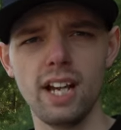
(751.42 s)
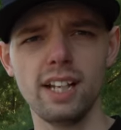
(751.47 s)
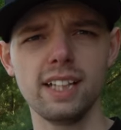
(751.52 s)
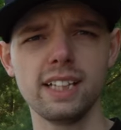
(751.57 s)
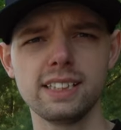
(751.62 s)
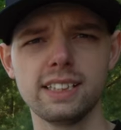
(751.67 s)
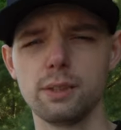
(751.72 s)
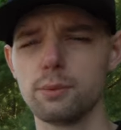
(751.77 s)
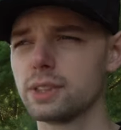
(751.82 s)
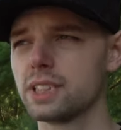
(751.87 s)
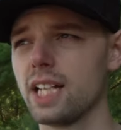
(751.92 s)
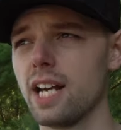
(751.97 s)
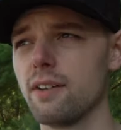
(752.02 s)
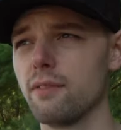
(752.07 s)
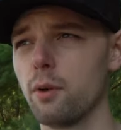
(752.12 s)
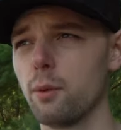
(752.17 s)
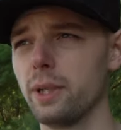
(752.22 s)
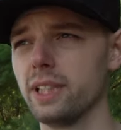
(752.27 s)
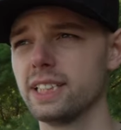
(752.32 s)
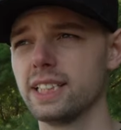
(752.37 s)
I guess that was kind
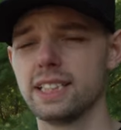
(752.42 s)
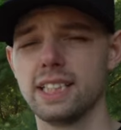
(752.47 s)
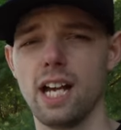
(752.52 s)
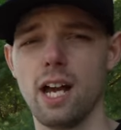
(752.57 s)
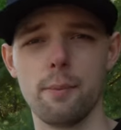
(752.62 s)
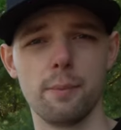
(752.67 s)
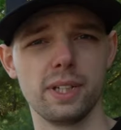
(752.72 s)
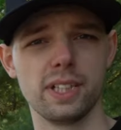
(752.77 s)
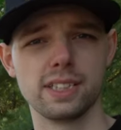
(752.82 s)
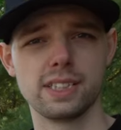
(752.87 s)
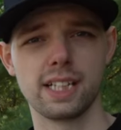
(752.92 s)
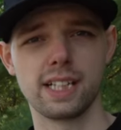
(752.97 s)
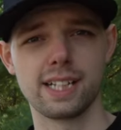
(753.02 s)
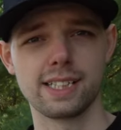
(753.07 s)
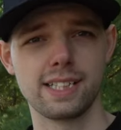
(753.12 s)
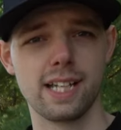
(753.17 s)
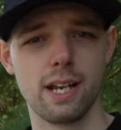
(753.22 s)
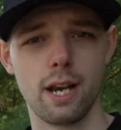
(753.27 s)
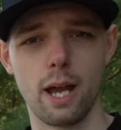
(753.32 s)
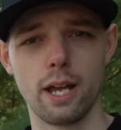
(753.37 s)
of a waste of time because like I
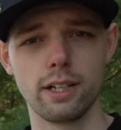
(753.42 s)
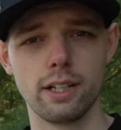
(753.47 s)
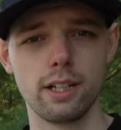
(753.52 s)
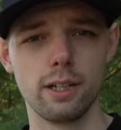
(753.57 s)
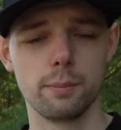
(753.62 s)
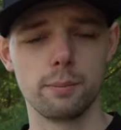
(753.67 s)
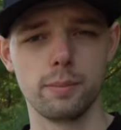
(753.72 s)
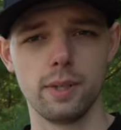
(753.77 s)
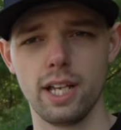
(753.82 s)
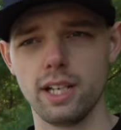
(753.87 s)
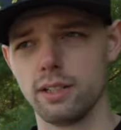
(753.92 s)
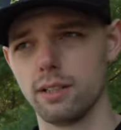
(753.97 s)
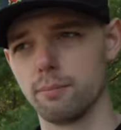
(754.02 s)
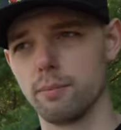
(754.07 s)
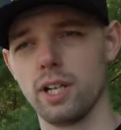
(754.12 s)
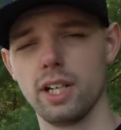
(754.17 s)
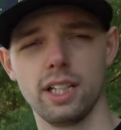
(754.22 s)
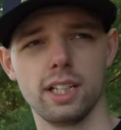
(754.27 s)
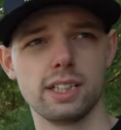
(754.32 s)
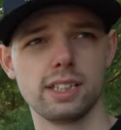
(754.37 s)
said, I ended up, and
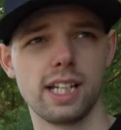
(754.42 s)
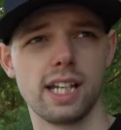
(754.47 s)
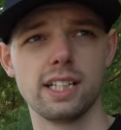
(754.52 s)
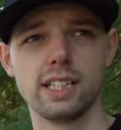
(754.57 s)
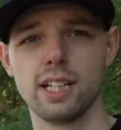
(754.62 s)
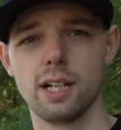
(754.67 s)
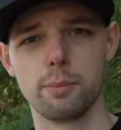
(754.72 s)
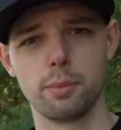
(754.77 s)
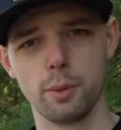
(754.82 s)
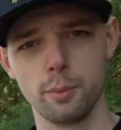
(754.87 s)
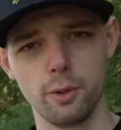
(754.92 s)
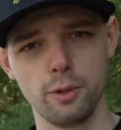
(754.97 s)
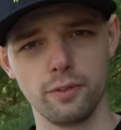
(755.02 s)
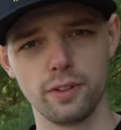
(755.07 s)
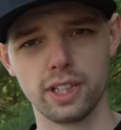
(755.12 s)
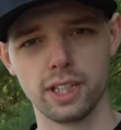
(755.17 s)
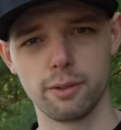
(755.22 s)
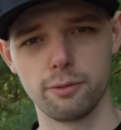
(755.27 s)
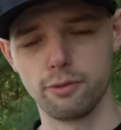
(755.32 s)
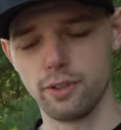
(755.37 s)
money, because I ended up
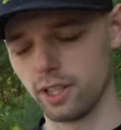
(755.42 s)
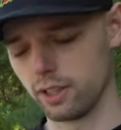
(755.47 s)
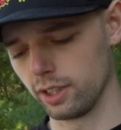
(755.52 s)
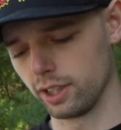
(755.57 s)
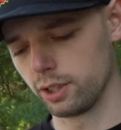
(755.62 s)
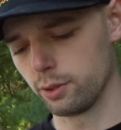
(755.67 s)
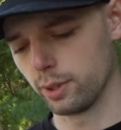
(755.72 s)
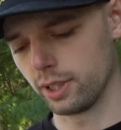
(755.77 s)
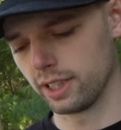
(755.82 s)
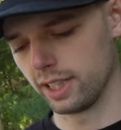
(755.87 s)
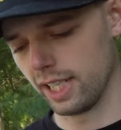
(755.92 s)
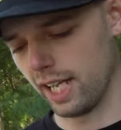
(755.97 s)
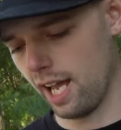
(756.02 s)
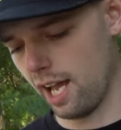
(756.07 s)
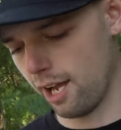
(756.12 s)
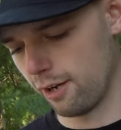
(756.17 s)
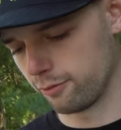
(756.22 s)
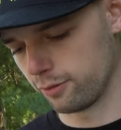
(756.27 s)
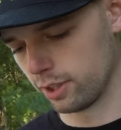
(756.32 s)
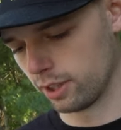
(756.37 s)
removing it fairly quickly
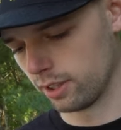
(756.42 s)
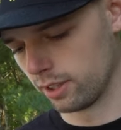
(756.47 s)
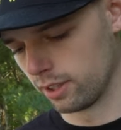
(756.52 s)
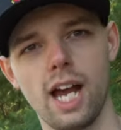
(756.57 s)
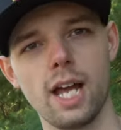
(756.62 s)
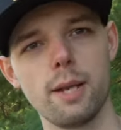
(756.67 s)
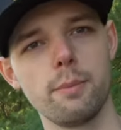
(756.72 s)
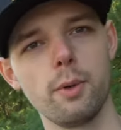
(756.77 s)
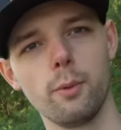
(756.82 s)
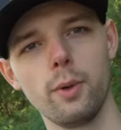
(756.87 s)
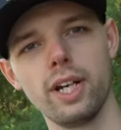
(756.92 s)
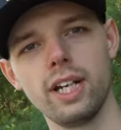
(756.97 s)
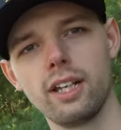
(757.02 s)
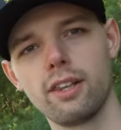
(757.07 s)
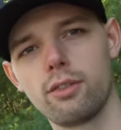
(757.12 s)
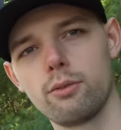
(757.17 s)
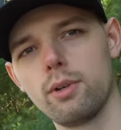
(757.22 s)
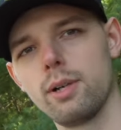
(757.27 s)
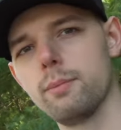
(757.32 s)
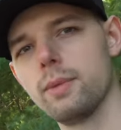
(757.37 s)
after. I had been waiting
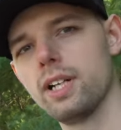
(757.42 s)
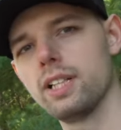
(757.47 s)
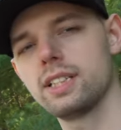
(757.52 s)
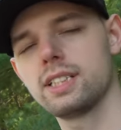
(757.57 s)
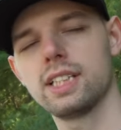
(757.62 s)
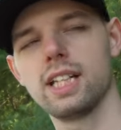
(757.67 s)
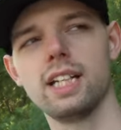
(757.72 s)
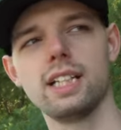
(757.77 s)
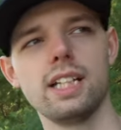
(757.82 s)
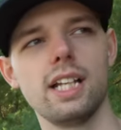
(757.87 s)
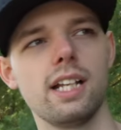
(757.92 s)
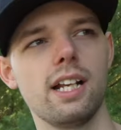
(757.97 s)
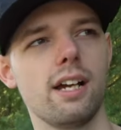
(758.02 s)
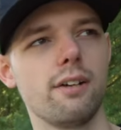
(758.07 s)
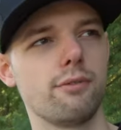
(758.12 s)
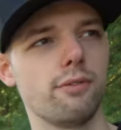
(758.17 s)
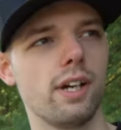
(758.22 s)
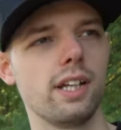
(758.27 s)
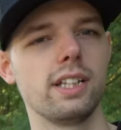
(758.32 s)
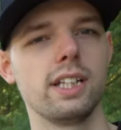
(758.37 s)
three months and then I
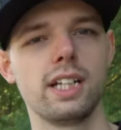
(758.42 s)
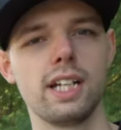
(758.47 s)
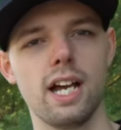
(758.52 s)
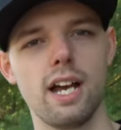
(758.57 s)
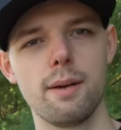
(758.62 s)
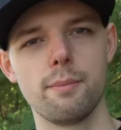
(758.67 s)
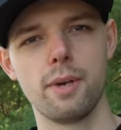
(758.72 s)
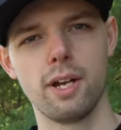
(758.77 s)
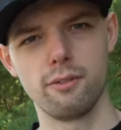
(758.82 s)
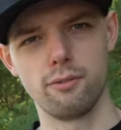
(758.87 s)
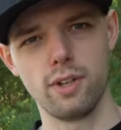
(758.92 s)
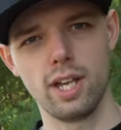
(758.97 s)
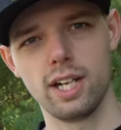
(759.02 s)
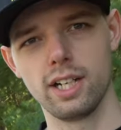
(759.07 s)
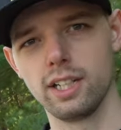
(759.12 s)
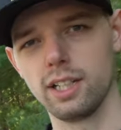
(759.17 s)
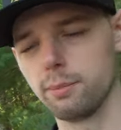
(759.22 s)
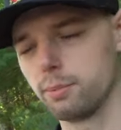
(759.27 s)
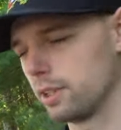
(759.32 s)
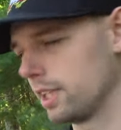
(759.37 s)
finally got my
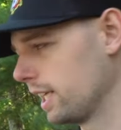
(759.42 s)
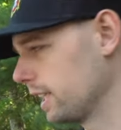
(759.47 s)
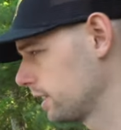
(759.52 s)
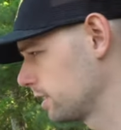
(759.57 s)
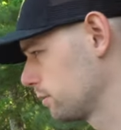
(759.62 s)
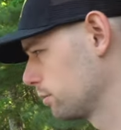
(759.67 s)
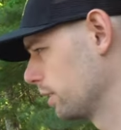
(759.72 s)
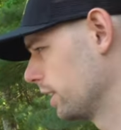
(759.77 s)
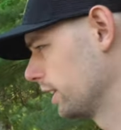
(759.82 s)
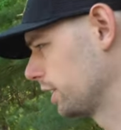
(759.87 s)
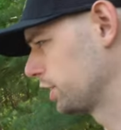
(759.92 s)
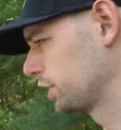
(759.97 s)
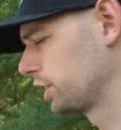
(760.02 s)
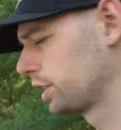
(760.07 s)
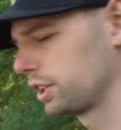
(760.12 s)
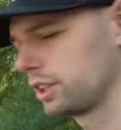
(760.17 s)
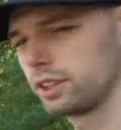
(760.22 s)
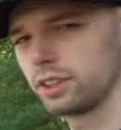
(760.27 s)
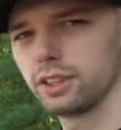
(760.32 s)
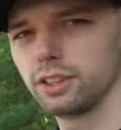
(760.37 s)
vanity plates,
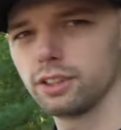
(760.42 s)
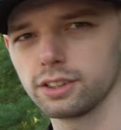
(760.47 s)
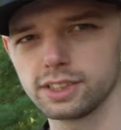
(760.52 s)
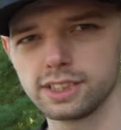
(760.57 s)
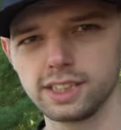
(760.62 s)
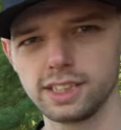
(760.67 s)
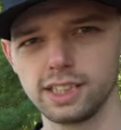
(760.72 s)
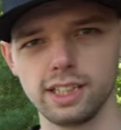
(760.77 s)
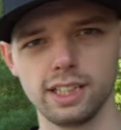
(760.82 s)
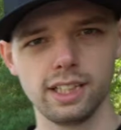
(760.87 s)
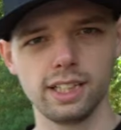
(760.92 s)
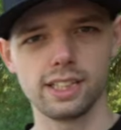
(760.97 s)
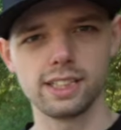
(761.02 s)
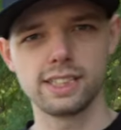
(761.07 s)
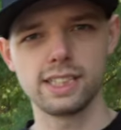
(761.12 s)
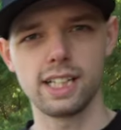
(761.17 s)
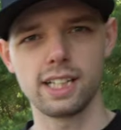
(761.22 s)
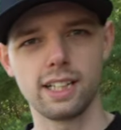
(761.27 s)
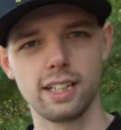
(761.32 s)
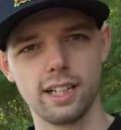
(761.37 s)
which you'll see in a
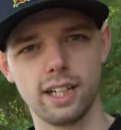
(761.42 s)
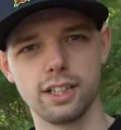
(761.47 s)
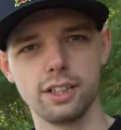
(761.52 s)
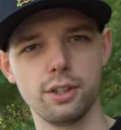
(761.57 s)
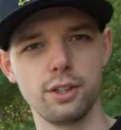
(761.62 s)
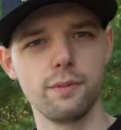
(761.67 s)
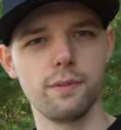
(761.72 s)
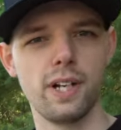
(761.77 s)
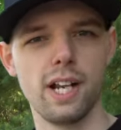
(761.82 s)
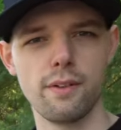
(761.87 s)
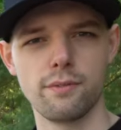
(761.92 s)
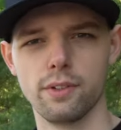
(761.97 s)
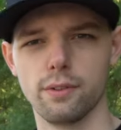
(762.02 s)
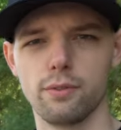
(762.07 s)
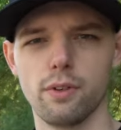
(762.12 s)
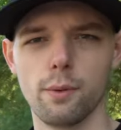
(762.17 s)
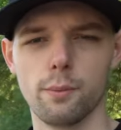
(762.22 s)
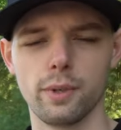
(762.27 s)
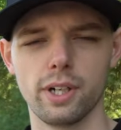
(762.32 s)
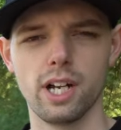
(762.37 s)
second. I don't even have the
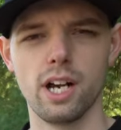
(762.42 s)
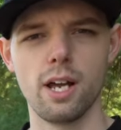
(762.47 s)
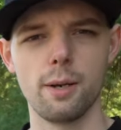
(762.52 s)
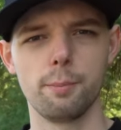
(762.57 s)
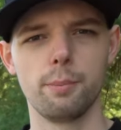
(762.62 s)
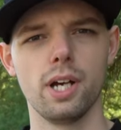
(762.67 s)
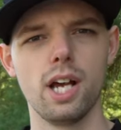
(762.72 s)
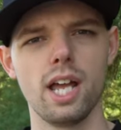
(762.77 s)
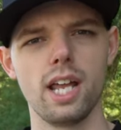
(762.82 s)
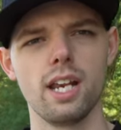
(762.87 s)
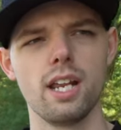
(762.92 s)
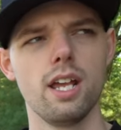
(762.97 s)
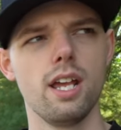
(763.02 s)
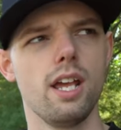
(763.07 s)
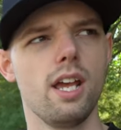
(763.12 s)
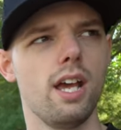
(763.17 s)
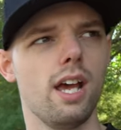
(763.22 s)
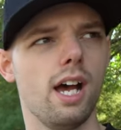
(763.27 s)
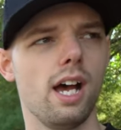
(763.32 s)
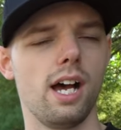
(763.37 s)
front one on, but
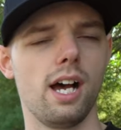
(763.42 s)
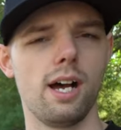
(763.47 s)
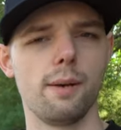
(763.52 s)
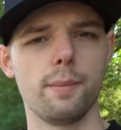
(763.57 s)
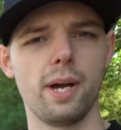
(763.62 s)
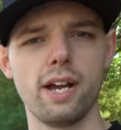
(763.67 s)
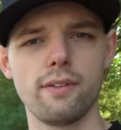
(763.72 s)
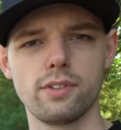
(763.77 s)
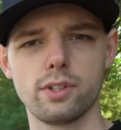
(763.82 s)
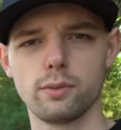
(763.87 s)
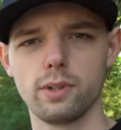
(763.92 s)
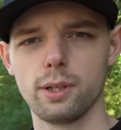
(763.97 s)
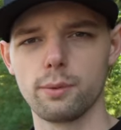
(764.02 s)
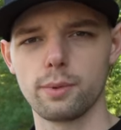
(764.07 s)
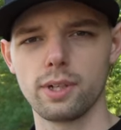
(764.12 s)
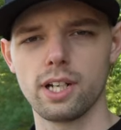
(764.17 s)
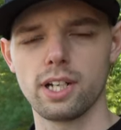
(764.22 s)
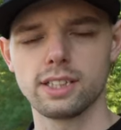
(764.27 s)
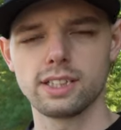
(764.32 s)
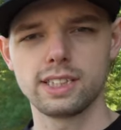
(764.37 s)
um, I have the rear
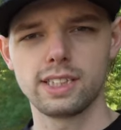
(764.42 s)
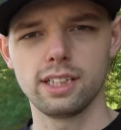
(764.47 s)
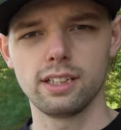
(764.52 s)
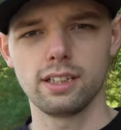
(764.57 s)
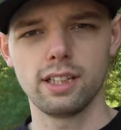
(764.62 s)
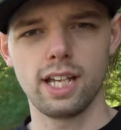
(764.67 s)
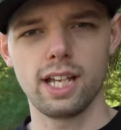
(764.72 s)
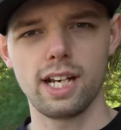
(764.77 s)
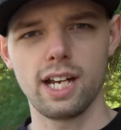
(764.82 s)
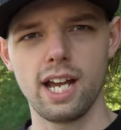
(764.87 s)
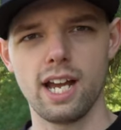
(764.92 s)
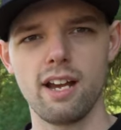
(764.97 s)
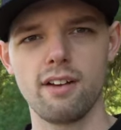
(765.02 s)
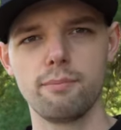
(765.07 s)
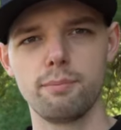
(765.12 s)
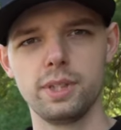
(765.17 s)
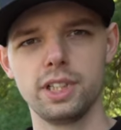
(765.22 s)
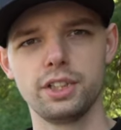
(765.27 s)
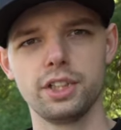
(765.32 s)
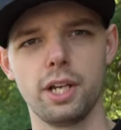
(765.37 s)
one on still and I
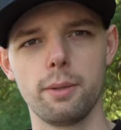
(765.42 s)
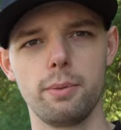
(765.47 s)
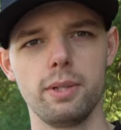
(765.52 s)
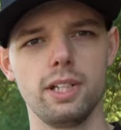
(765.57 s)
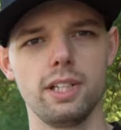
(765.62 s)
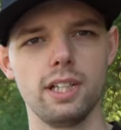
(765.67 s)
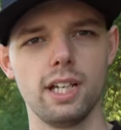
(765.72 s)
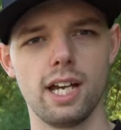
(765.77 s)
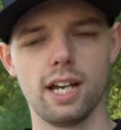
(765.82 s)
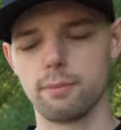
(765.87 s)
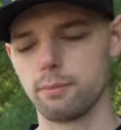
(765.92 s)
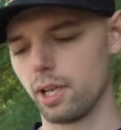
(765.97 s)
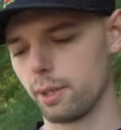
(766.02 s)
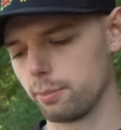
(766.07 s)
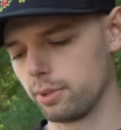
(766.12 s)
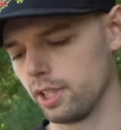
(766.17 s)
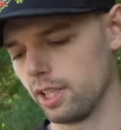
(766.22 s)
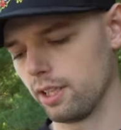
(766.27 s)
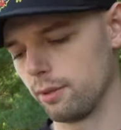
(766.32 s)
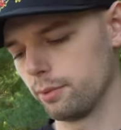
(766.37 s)
have BJP on my
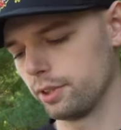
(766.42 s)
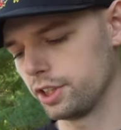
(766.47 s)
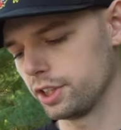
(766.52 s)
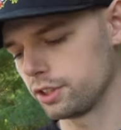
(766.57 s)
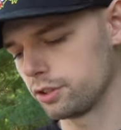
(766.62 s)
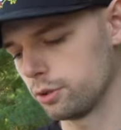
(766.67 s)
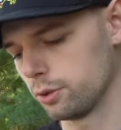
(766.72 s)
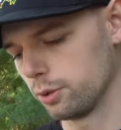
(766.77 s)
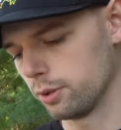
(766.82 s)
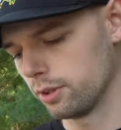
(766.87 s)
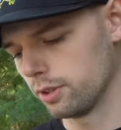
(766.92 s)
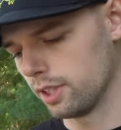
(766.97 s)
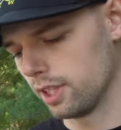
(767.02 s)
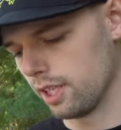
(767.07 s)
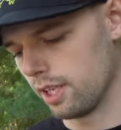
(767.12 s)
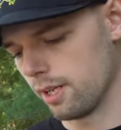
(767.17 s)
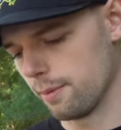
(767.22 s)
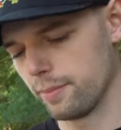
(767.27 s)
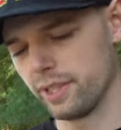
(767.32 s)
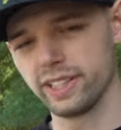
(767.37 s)
plate, which is cool.
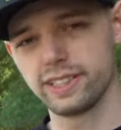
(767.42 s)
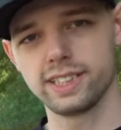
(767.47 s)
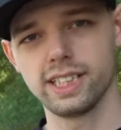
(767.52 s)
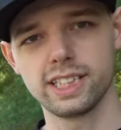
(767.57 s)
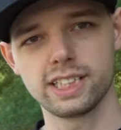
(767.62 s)
Um, it's